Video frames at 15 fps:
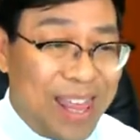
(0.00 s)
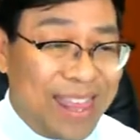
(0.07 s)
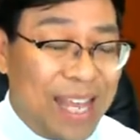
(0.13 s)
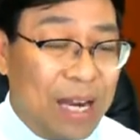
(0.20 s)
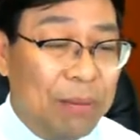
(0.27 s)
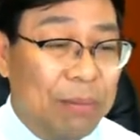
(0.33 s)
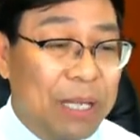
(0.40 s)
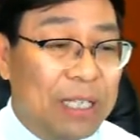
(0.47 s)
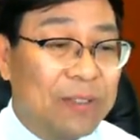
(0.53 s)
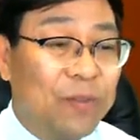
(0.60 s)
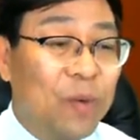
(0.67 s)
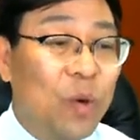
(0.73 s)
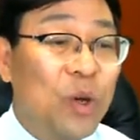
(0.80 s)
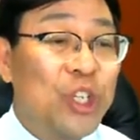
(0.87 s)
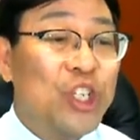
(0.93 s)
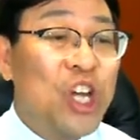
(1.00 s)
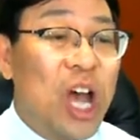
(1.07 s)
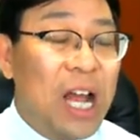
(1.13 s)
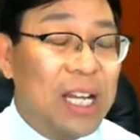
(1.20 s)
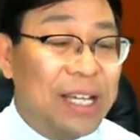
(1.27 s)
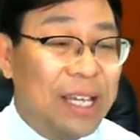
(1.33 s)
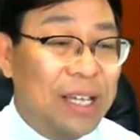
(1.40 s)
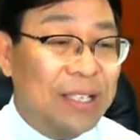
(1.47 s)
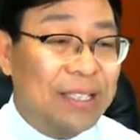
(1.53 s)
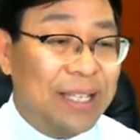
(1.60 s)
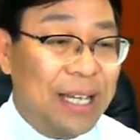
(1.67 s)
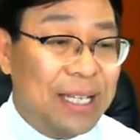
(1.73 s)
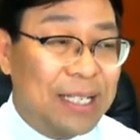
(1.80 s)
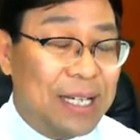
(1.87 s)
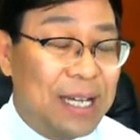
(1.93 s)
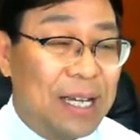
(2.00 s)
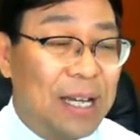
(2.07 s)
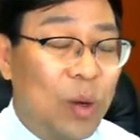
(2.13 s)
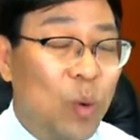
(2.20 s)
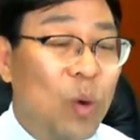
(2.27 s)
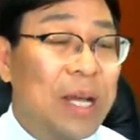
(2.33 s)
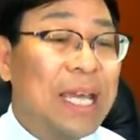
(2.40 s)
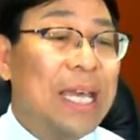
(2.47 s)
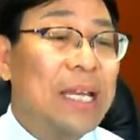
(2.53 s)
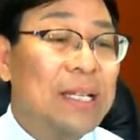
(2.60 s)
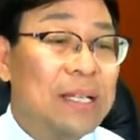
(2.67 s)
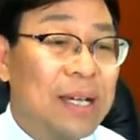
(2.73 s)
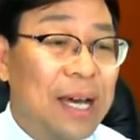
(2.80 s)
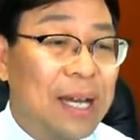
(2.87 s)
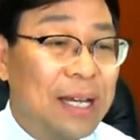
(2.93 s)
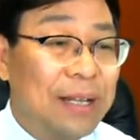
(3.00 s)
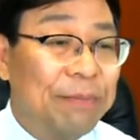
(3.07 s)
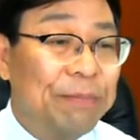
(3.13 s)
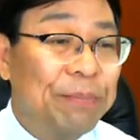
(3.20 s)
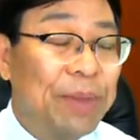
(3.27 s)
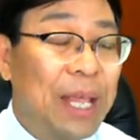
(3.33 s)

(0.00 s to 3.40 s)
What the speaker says: that means for child care center or kindergarten,